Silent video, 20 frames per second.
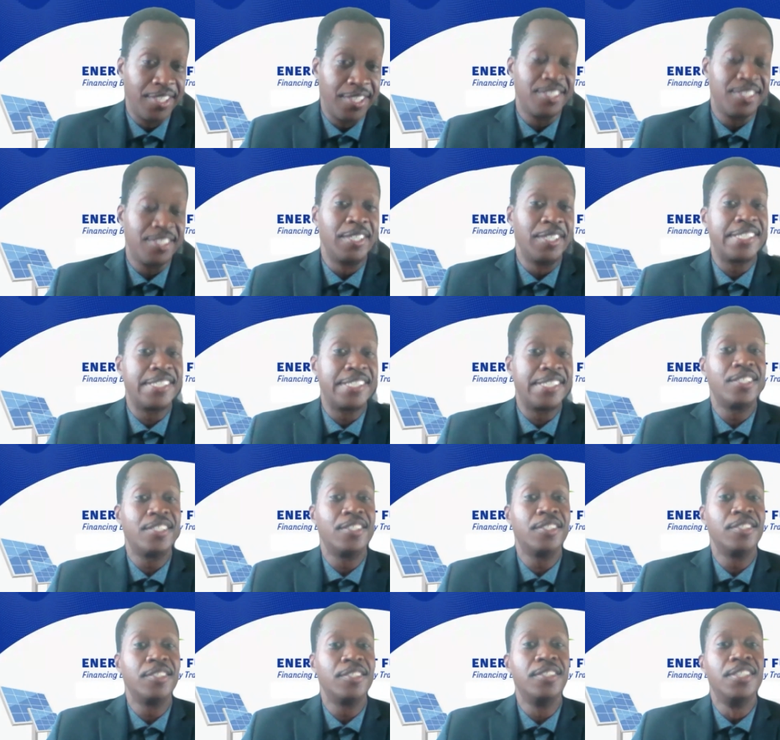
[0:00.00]
There is
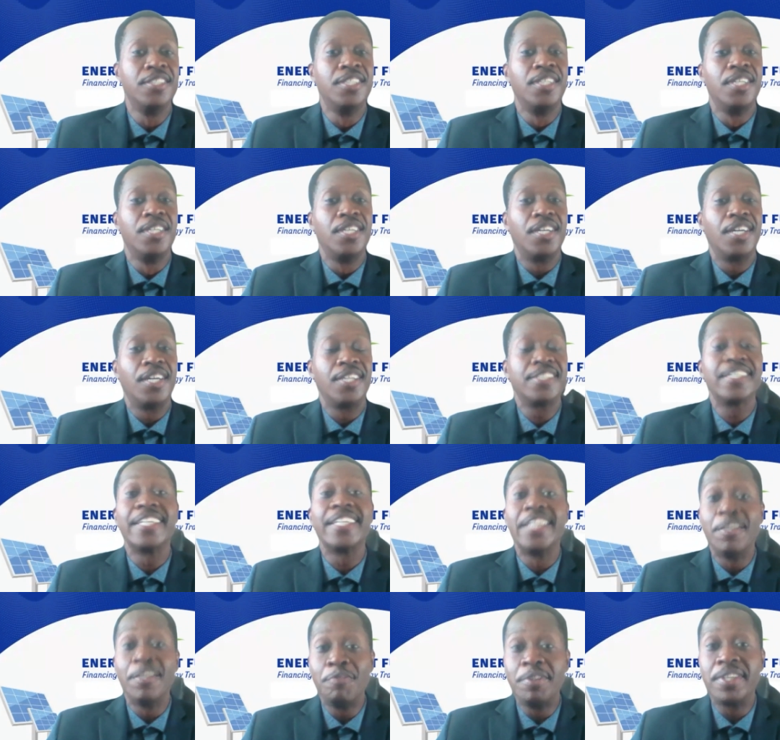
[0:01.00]
still a
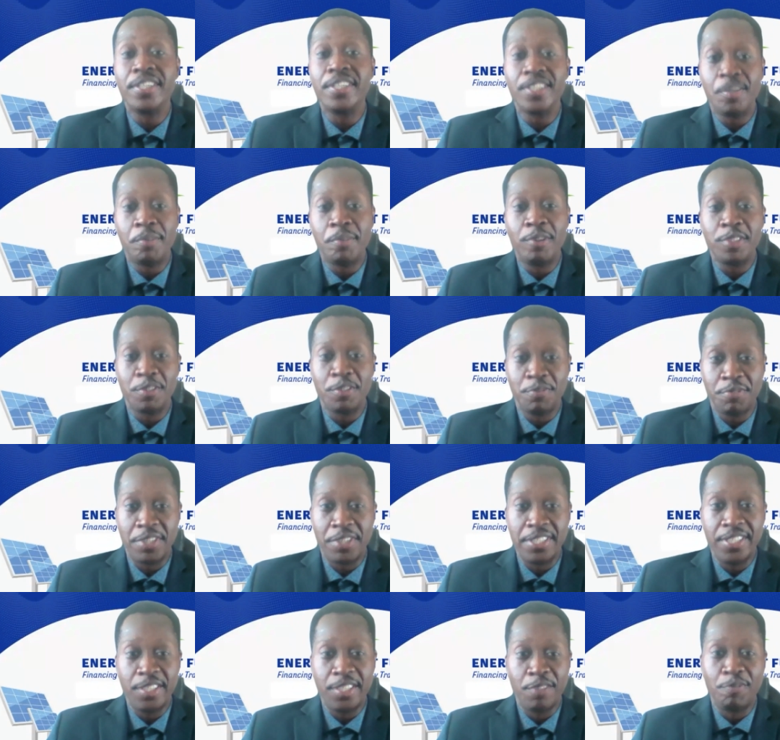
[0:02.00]
significant amount of
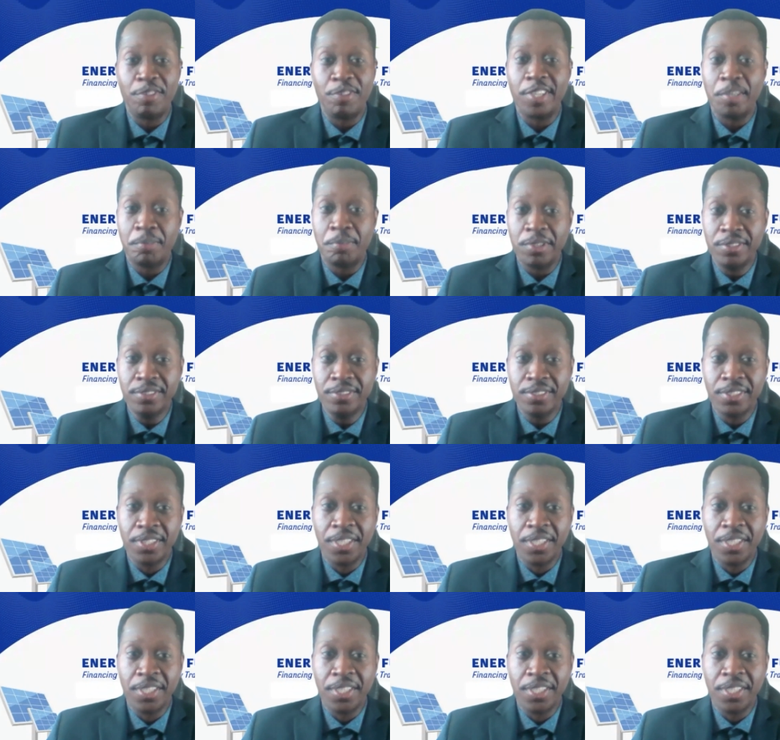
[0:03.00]
funding available.